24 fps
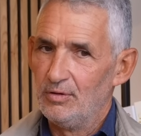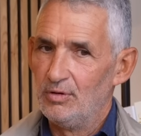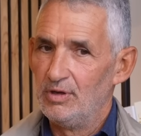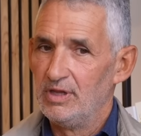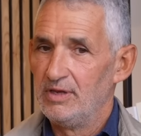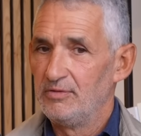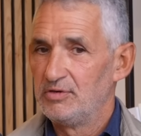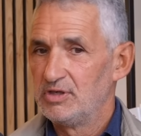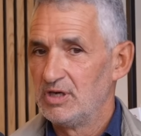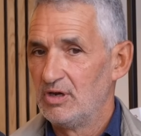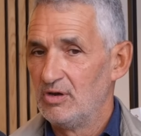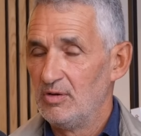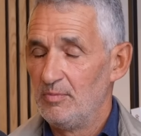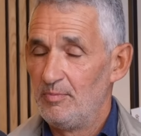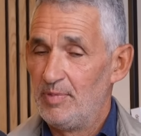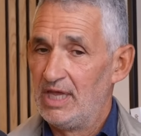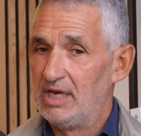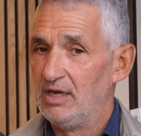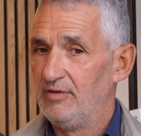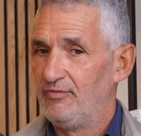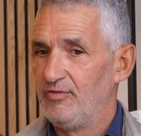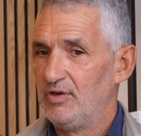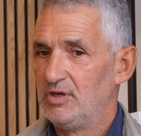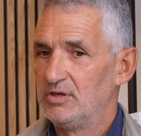or they've shown a
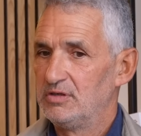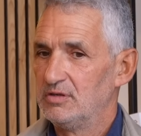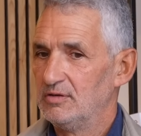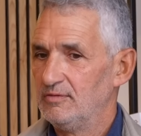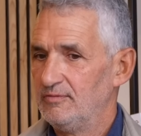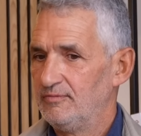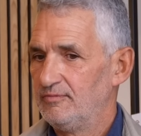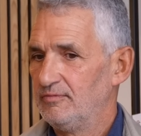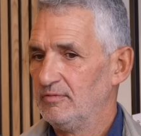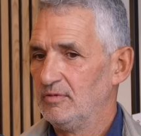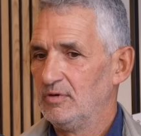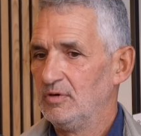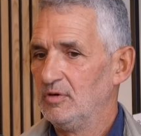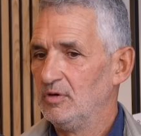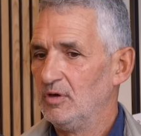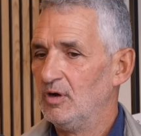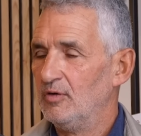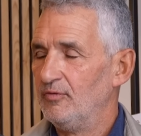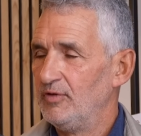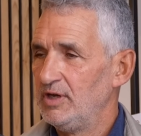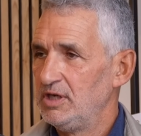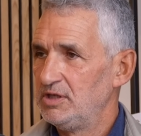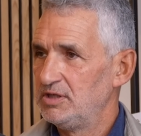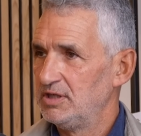benefit of,
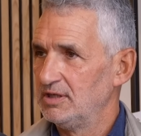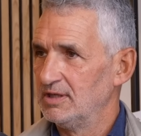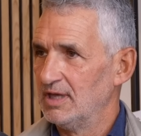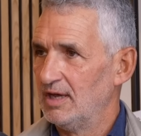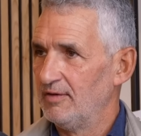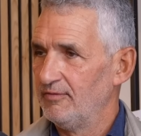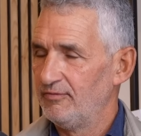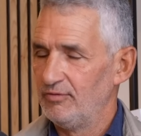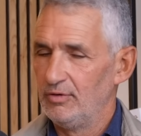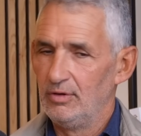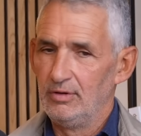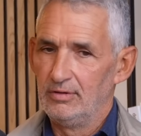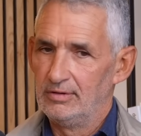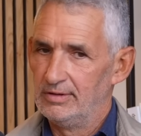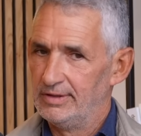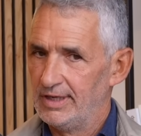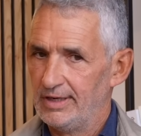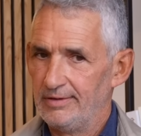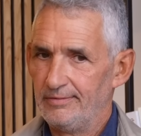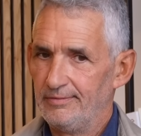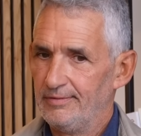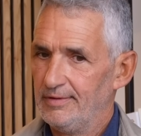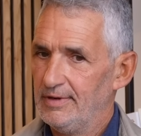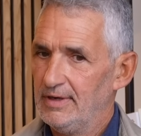of eating that food.
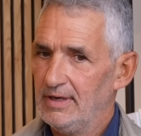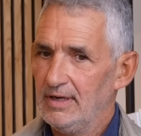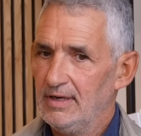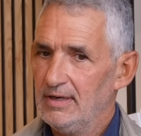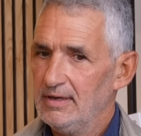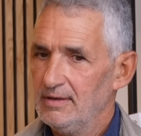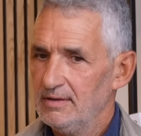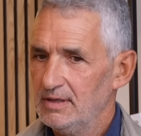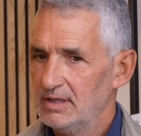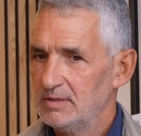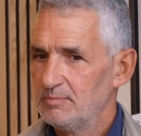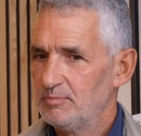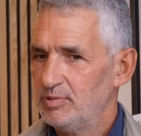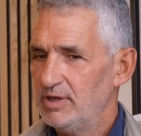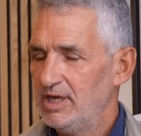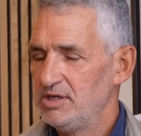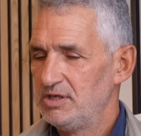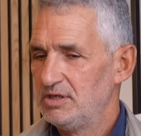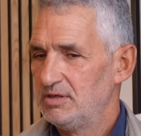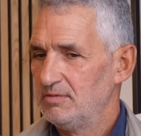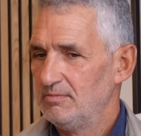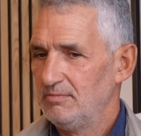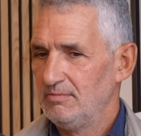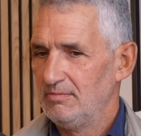So there's
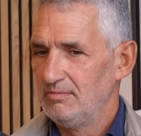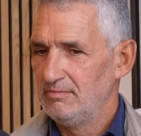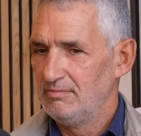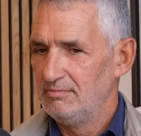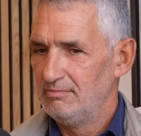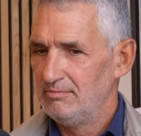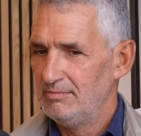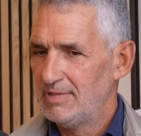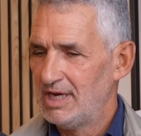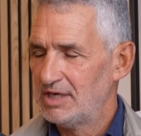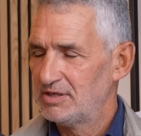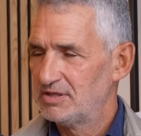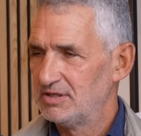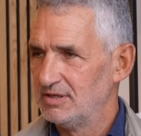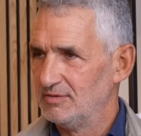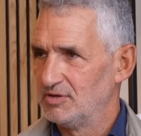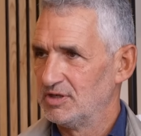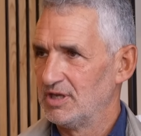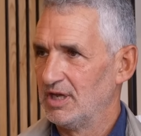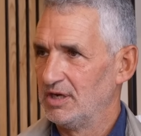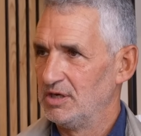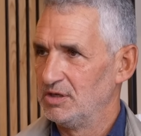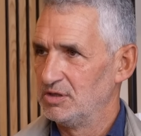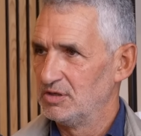plenty, masses
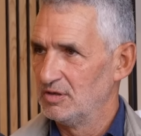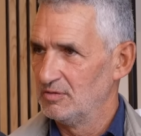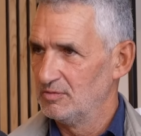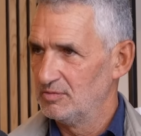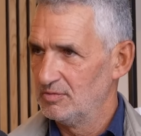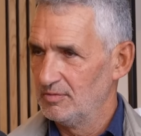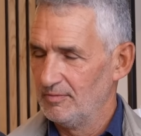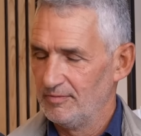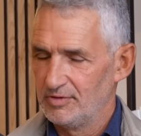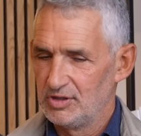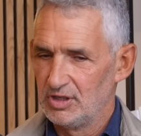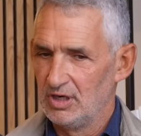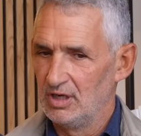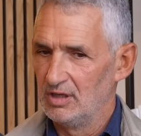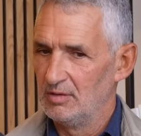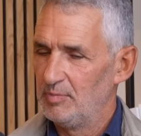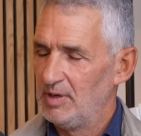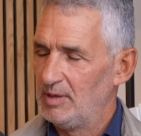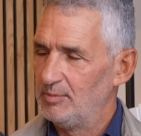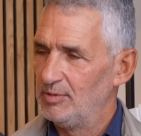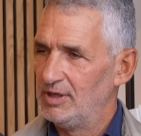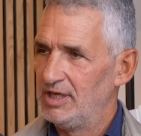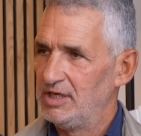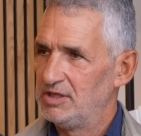of studies that show
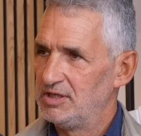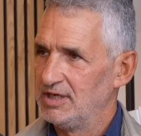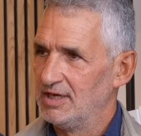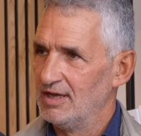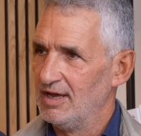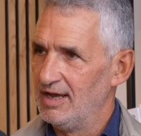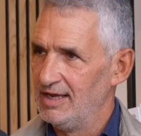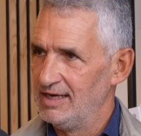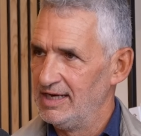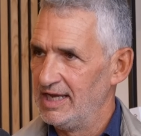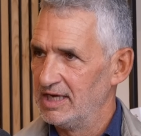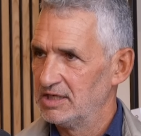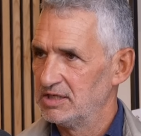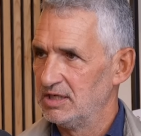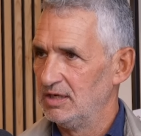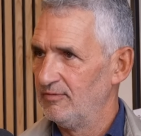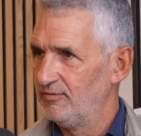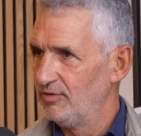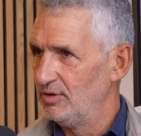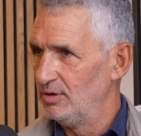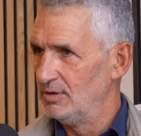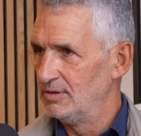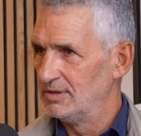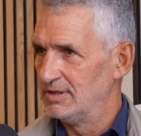that people eating high
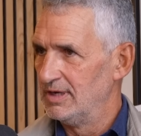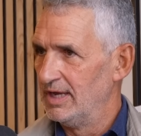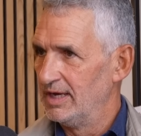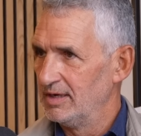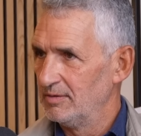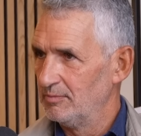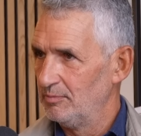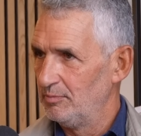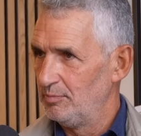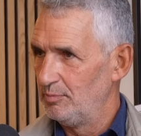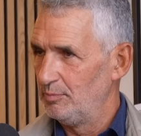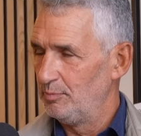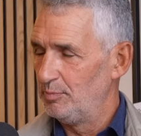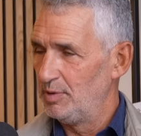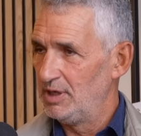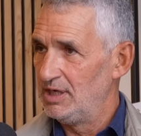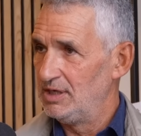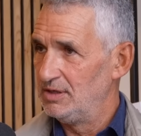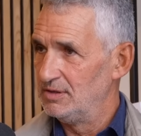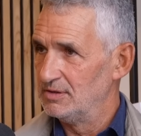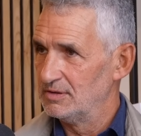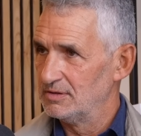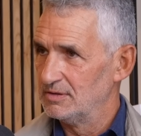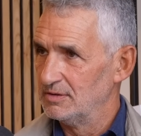lectin foods like
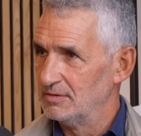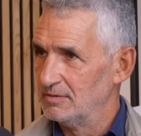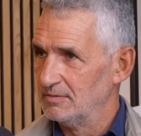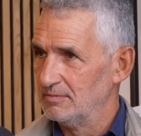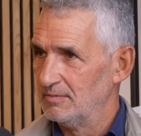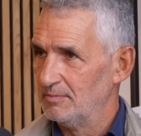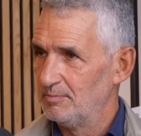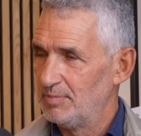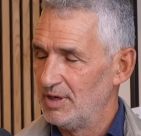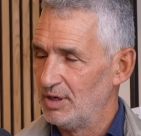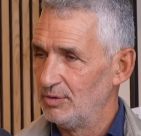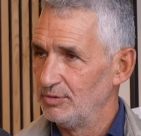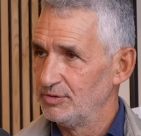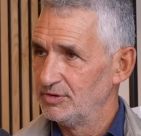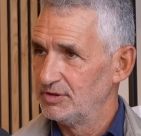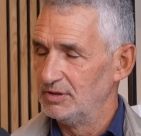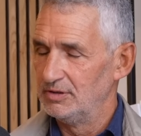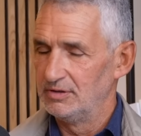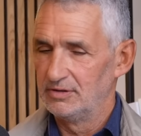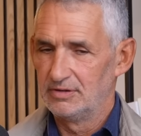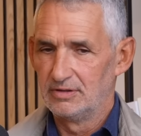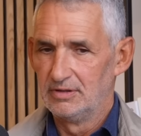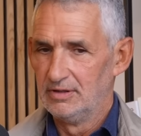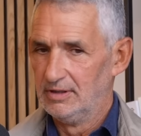beans and
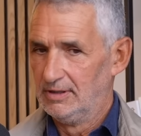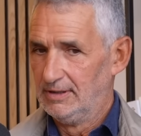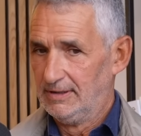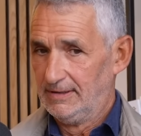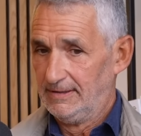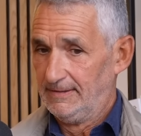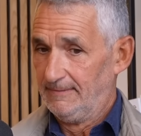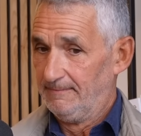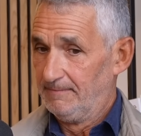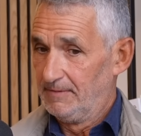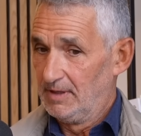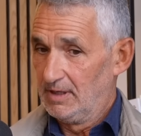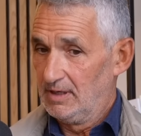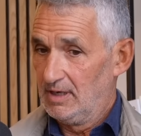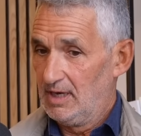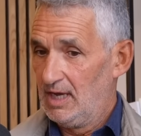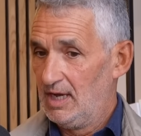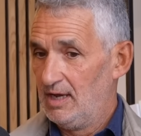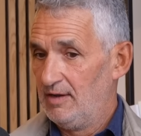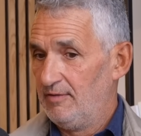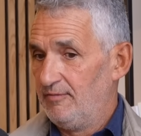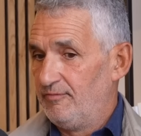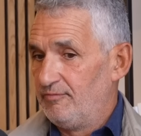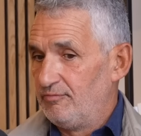pulses
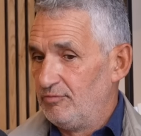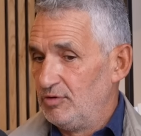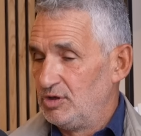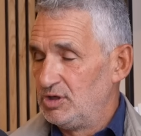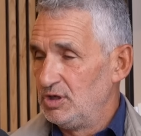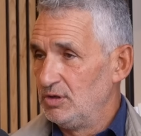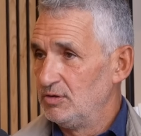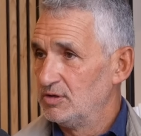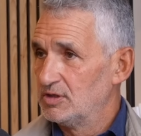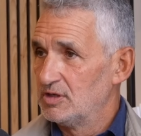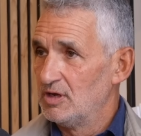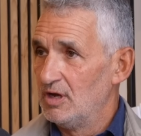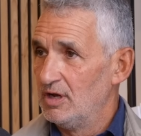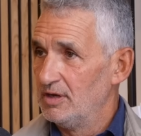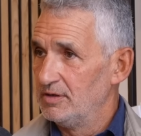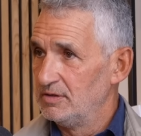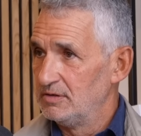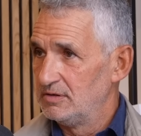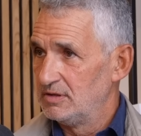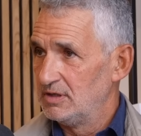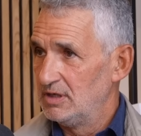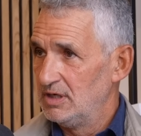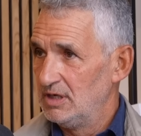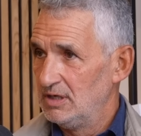have reduced heart
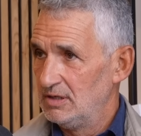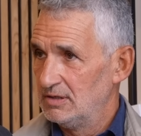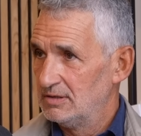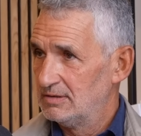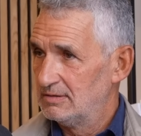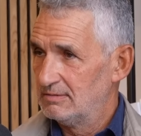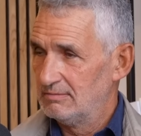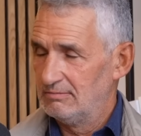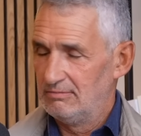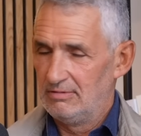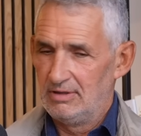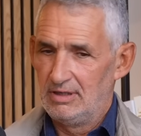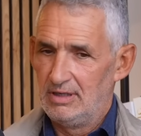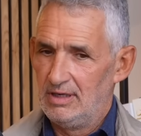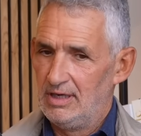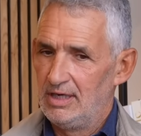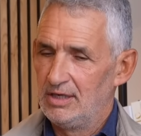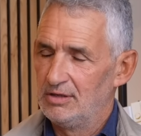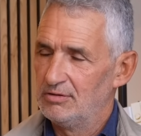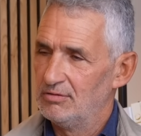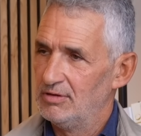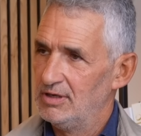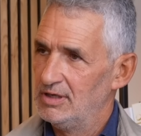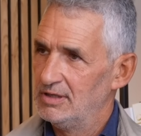disease,
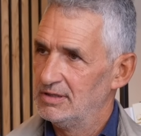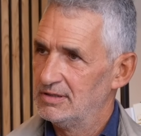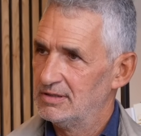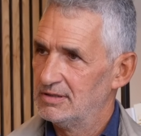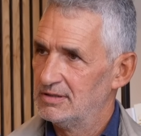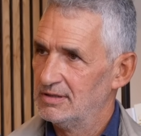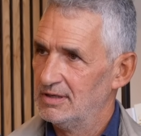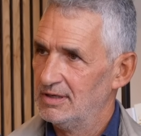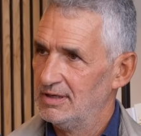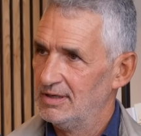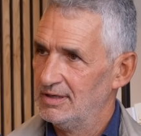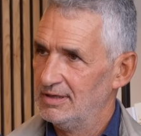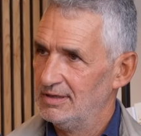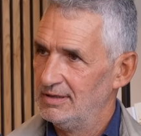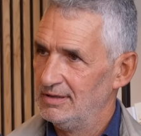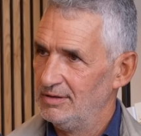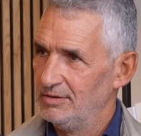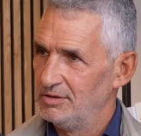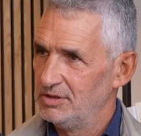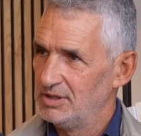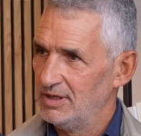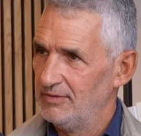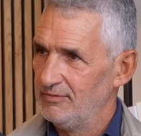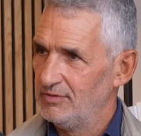increased uh,
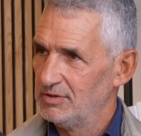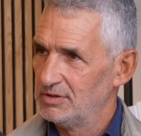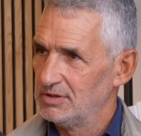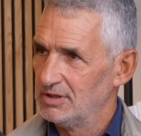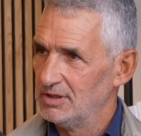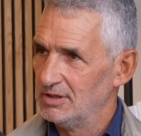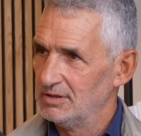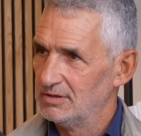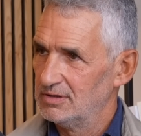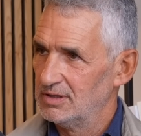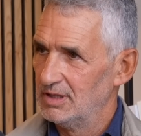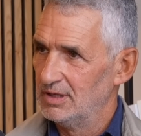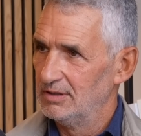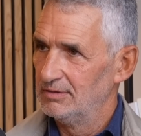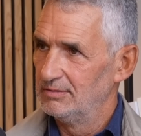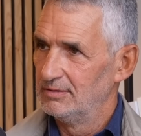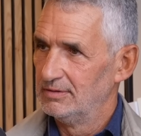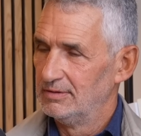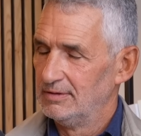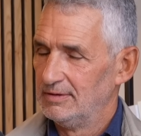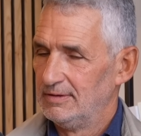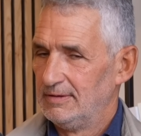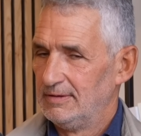longevity. So yeah.